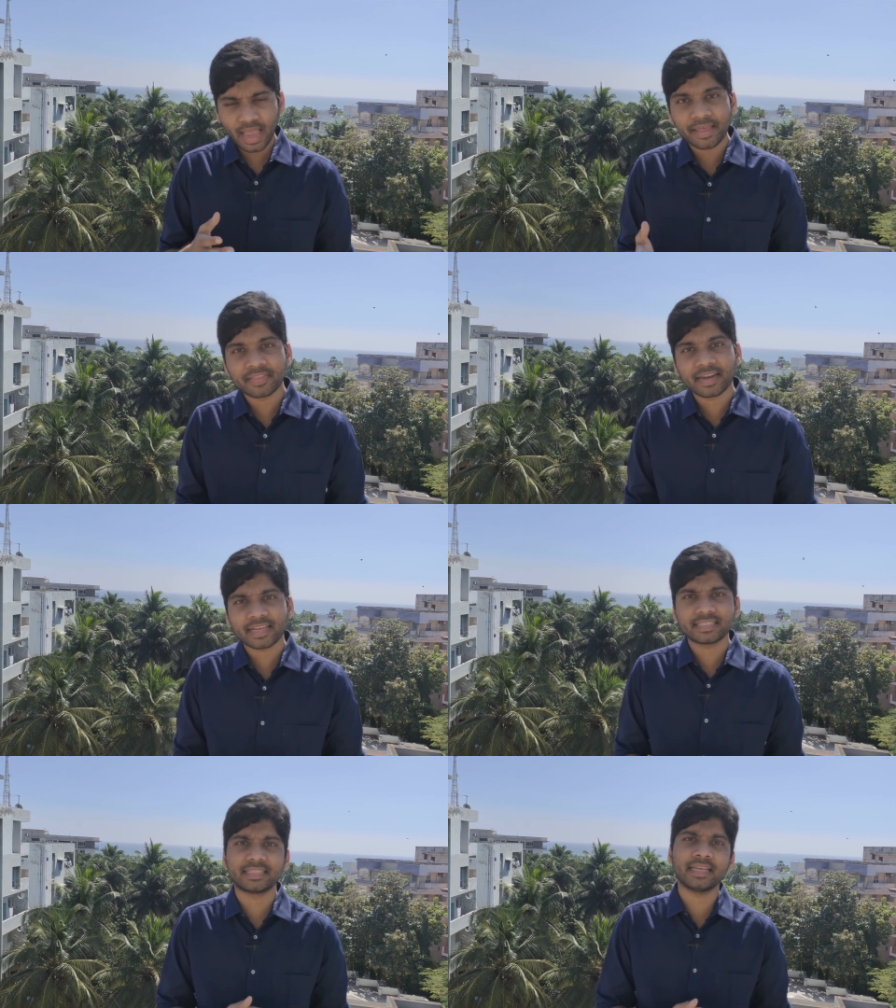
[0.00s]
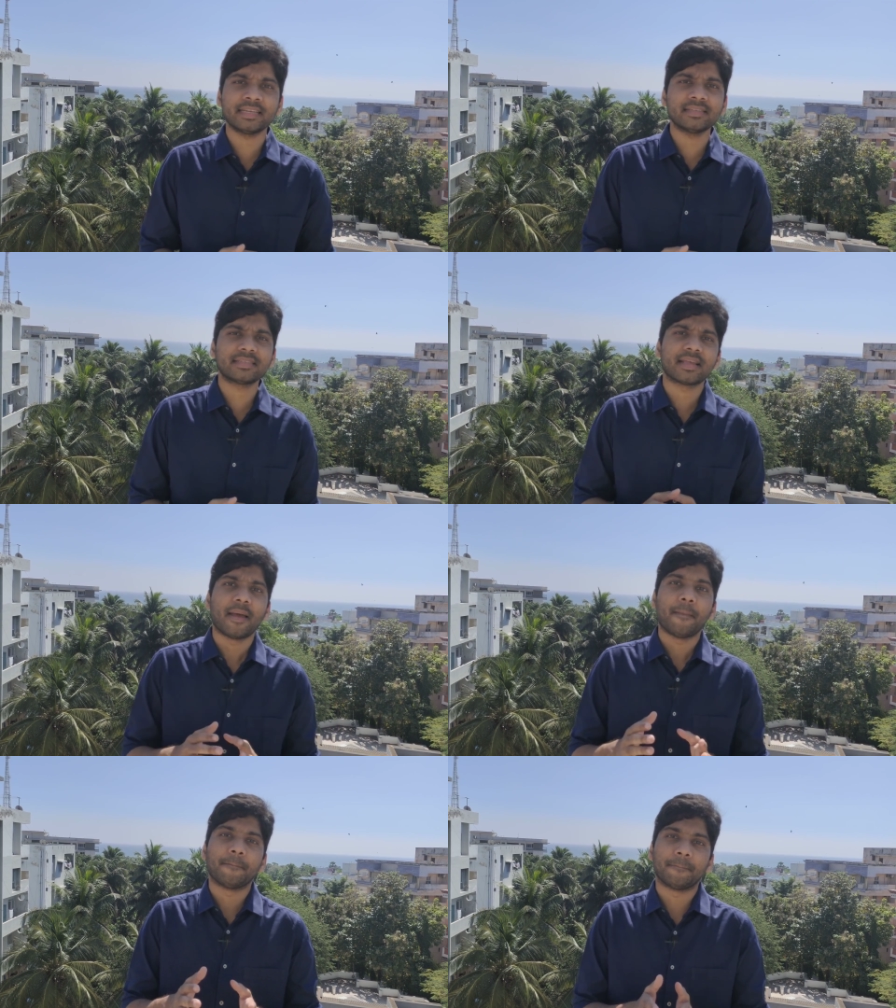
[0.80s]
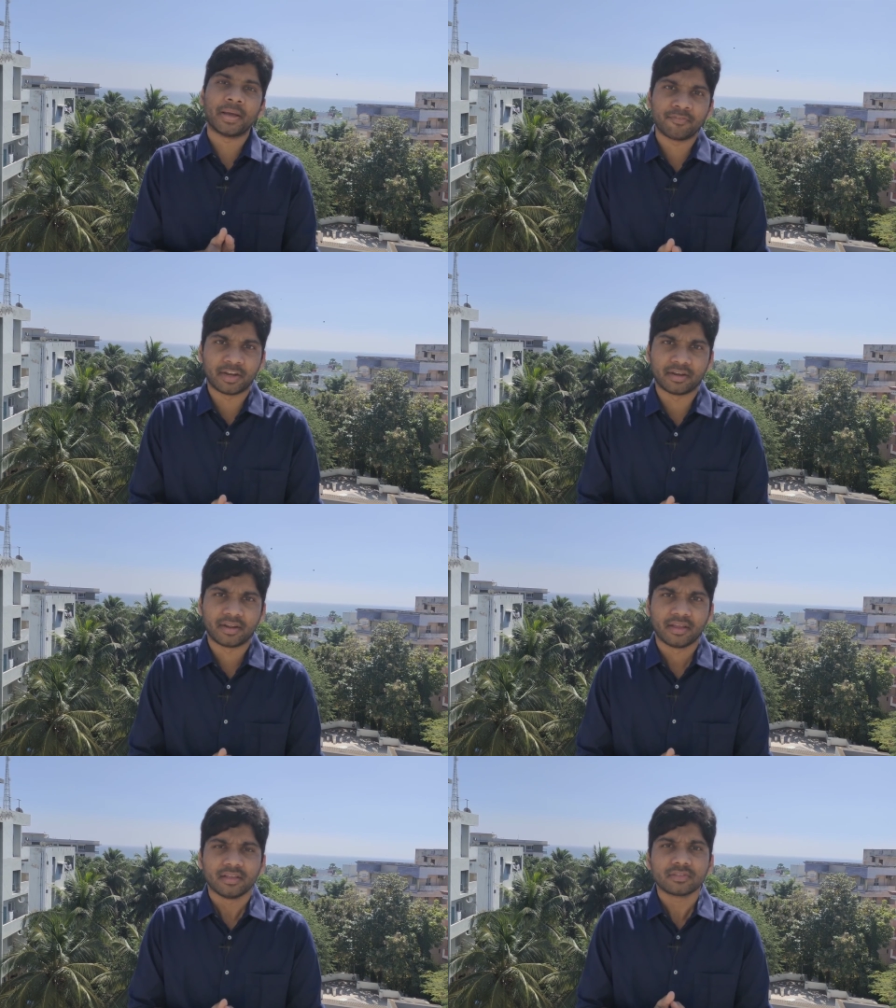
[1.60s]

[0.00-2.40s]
And the next thing is Maven.